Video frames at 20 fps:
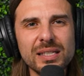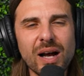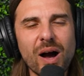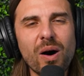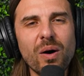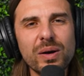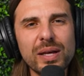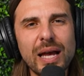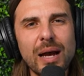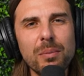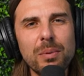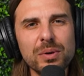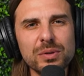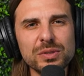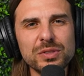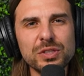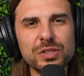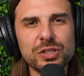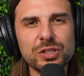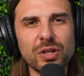Oh, yeah, but it
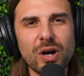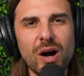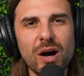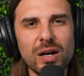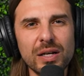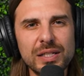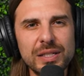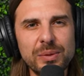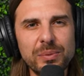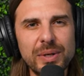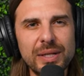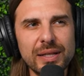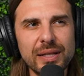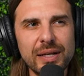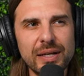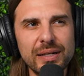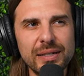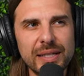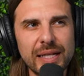was just strong and you went there.